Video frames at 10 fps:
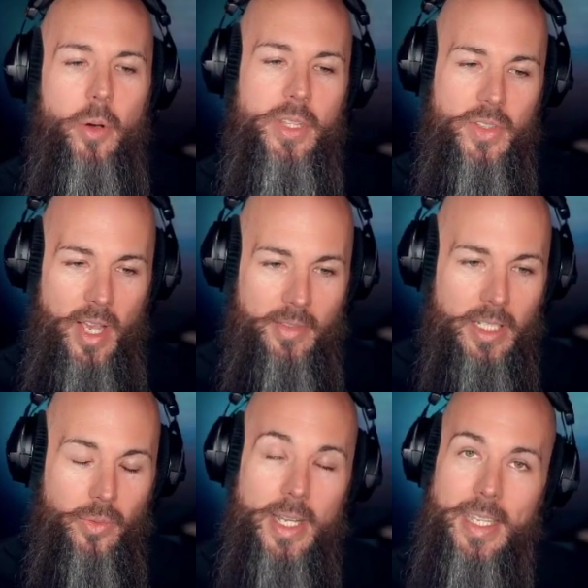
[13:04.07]
the
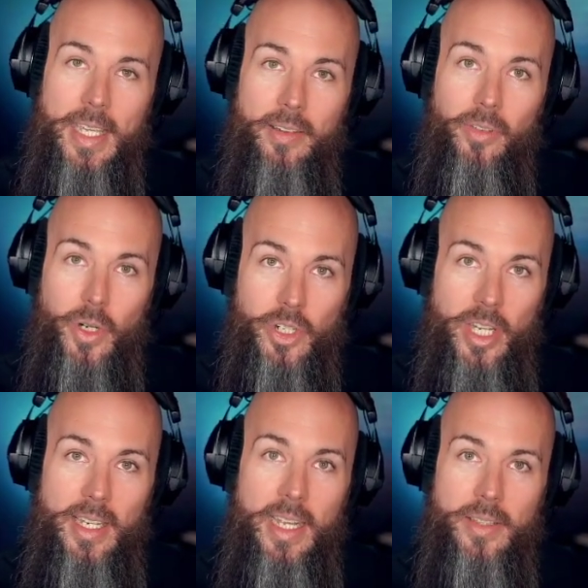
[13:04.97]
73 key
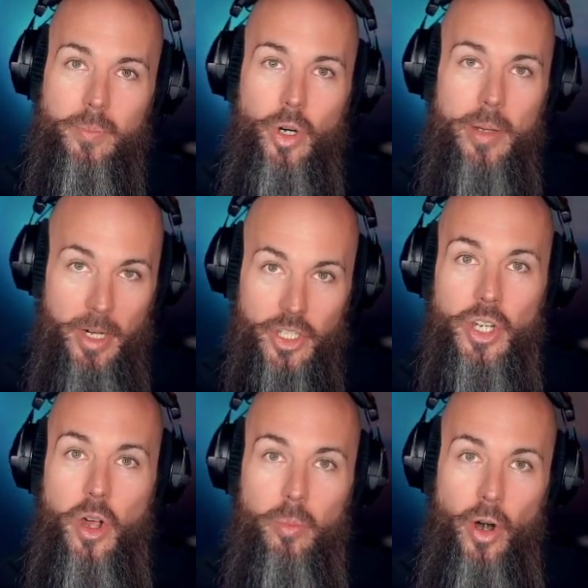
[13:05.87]
version, it's pretty much a
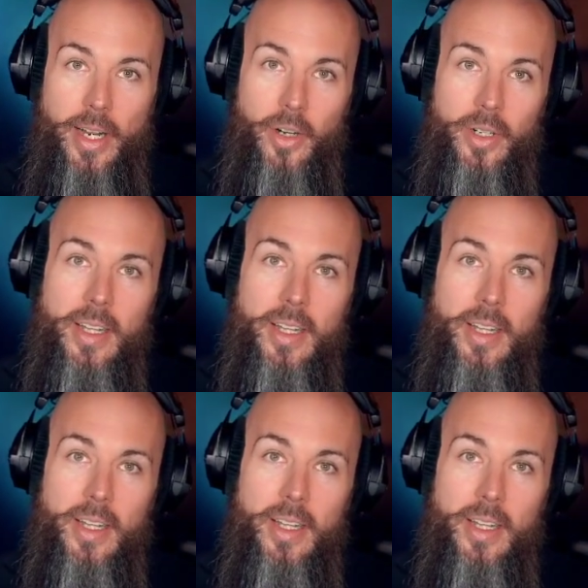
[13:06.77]
no-brainer.